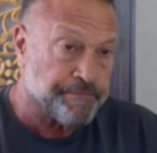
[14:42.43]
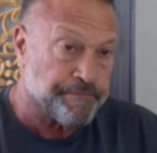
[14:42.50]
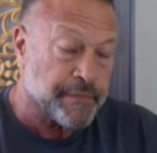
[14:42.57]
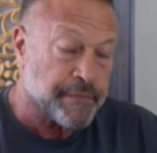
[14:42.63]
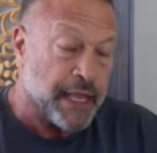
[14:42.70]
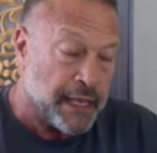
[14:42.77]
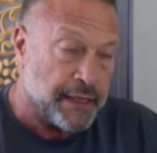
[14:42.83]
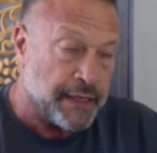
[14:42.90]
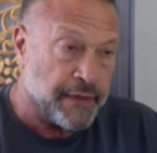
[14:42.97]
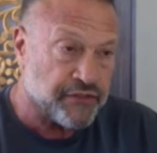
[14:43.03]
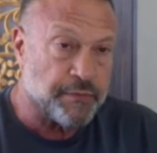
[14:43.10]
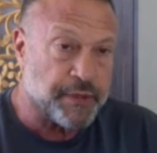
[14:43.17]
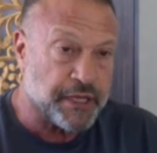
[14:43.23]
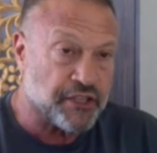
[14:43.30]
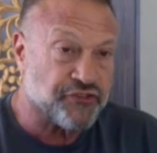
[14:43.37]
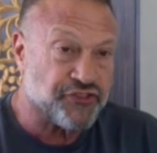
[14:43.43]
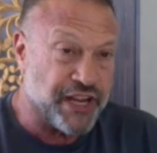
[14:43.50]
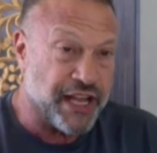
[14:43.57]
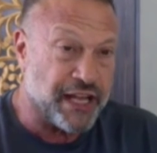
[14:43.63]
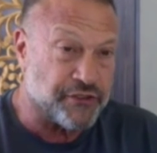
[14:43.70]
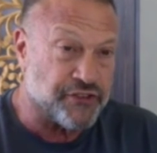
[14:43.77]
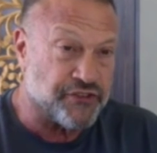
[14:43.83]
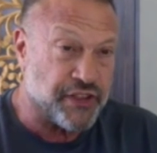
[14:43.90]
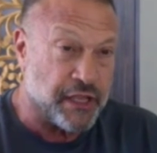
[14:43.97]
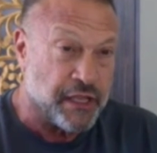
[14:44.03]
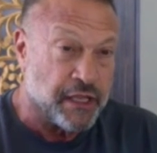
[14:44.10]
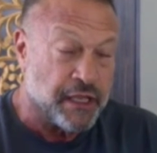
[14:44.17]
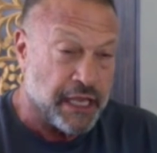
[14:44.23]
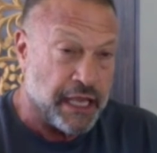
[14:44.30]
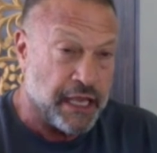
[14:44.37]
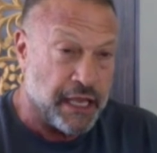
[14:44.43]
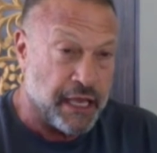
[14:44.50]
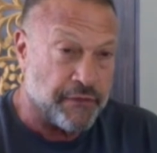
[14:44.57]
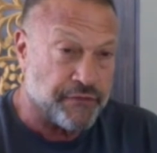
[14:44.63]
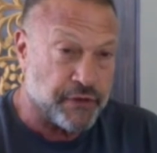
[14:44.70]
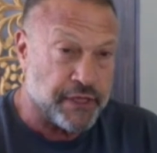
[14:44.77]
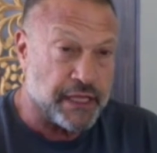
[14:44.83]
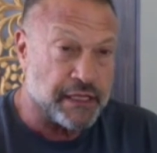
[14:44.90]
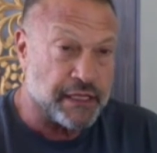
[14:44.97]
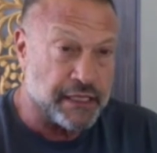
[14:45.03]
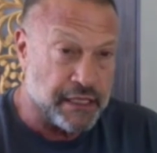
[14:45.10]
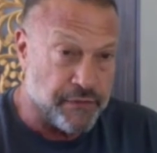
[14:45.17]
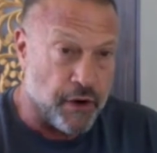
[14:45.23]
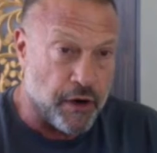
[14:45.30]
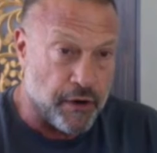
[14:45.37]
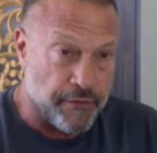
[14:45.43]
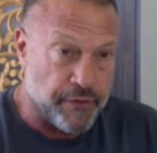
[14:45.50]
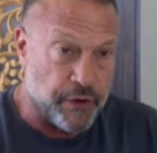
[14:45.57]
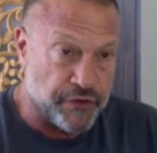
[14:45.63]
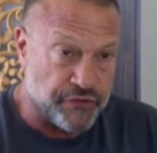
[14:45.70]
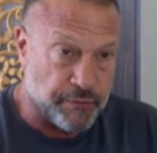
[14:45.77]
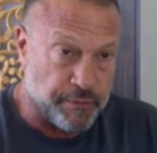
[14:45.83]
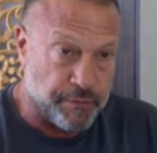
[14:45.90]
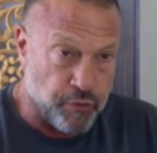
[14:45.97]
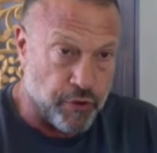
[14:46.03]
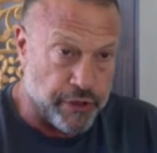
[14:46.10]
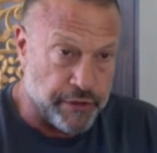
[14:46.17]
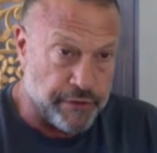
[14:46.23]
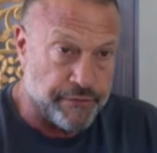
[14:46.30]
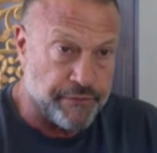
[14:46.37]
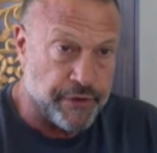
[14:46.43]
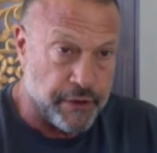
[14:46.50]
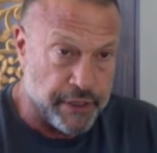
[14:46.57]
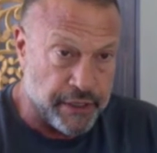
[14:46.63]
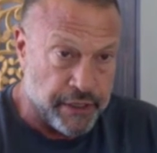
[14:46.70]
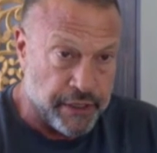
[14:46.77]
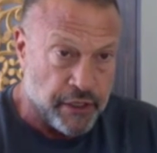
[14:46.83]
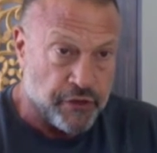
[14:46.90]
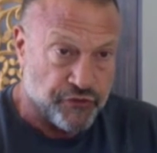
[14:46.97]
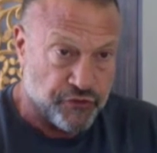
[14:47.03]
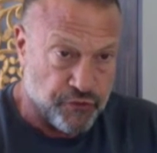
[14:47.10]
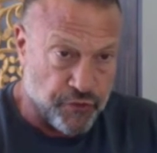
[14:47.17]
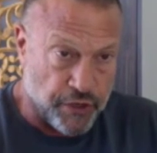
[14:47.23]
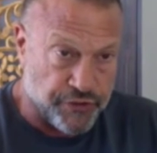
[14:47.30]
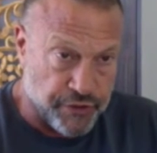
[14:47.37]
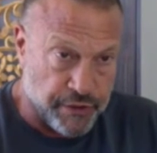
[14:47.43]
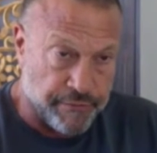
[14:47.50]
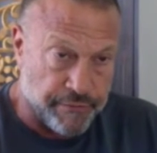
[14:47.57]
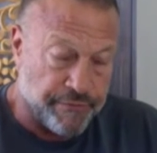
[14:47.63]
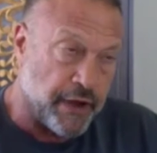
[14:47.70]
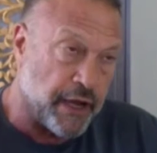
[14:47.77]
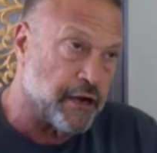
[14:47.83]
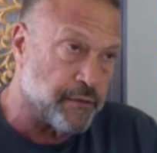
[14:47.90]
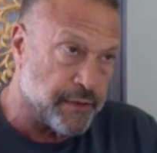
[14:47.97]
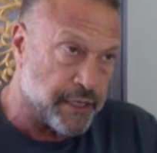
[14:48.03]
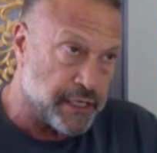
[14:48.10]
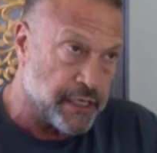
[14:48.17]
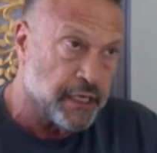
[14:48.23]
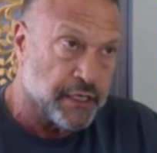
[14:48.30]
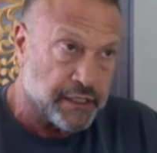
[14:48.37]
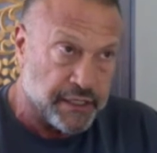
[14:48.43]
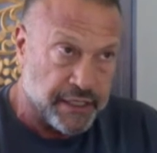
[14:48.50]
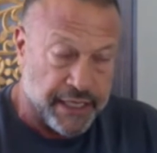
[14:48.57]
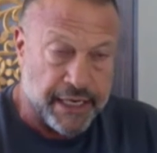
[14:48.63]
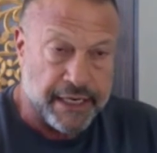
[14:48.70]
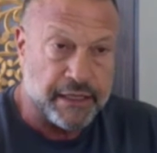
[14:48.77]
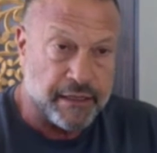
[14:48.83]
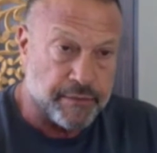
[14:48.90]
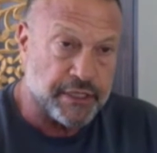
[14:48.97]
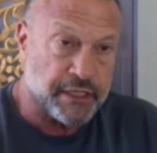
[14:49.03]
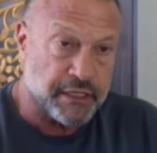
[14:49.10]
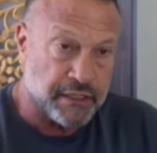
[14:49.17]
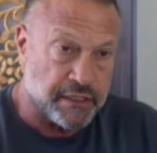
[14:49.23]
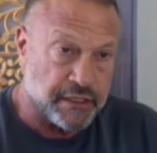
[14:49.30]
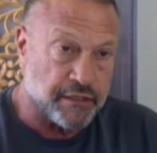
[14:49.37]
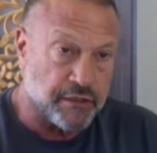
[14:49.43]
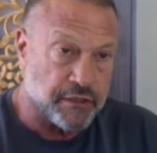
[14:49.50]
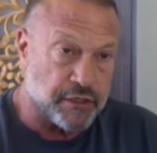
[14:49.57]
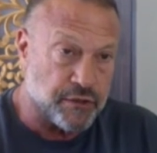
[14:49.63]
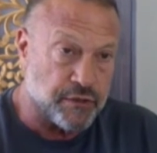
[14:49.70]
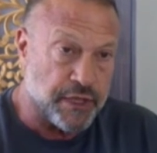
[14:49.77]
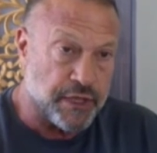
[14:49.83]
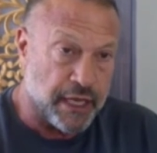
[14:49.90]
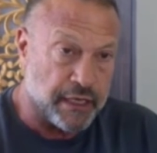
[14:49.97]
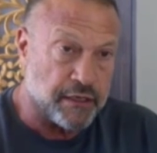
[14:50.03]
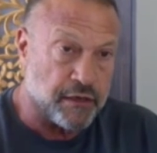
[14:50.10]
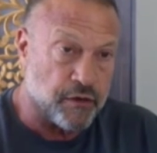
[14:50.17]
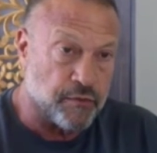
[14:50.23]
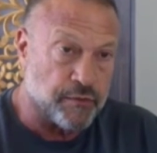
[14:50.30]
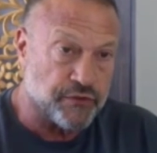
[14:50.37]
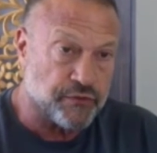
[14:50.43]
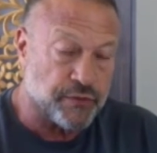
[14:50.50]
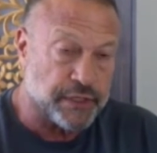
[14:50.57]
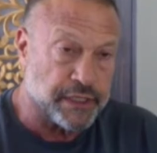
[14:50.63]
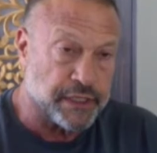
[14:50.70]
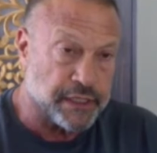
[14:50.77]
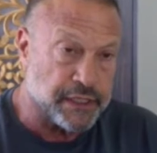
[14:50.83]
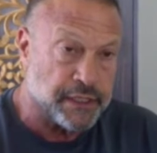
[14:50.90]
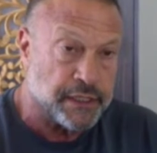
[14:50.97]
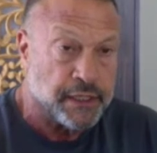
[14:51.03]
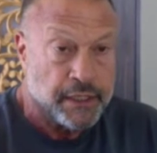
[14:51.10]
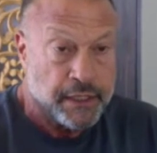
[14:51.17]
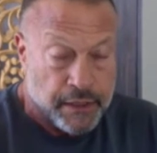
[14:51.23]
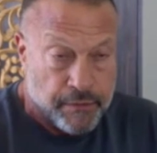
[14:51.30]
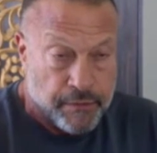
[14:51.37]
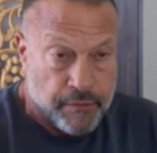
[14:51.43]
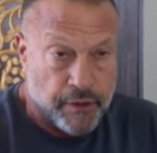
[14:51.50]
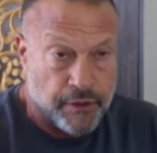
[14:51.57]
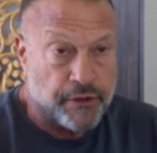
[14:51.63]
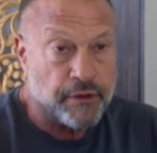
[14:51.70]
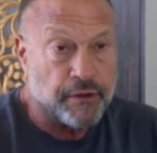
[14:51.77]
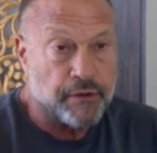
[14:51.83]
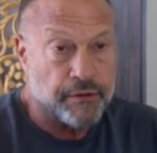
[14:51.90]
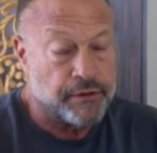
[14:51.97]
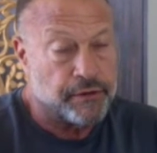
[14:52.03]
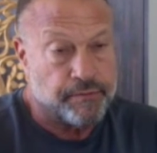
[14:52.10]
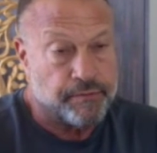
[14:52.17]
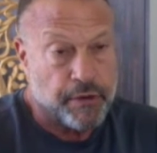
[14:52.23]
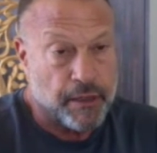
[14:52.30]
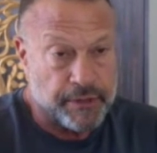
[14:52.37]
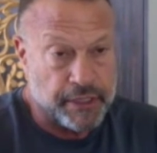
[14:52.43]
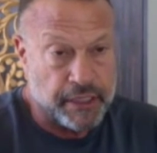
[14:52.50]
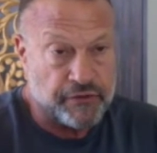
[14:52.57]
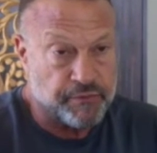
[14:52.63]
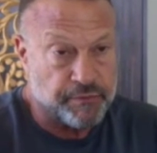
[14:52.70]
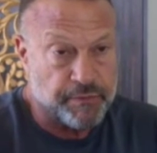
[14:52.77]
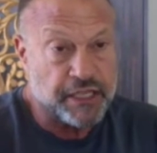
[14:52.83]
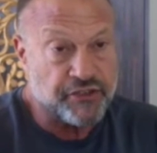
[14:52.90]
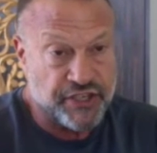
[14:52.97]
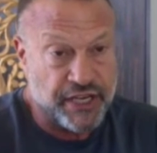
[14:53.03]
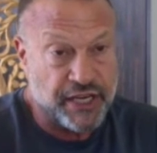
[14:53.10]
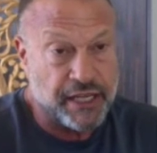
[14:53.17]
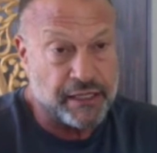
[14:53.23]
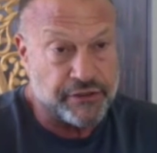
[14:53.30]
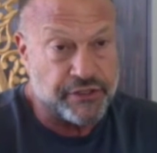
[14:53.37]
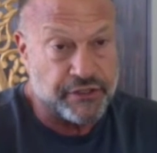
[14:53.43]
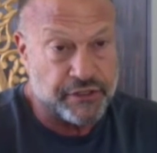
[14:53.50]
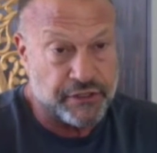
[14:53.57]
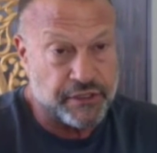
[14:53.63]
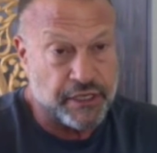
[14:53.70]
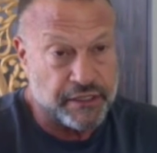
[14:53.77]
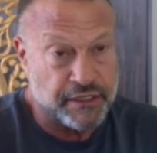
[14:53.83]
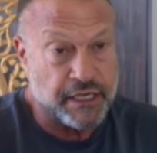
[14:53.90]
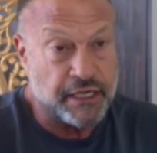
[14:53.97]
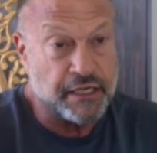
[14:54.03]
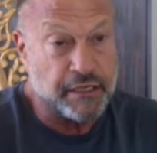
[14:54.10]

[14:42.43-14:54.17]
And that's the biggest challenge is after they leave our very supportive, very structured environment, getting them to continue to do that at home is really probably as big a challenge as any.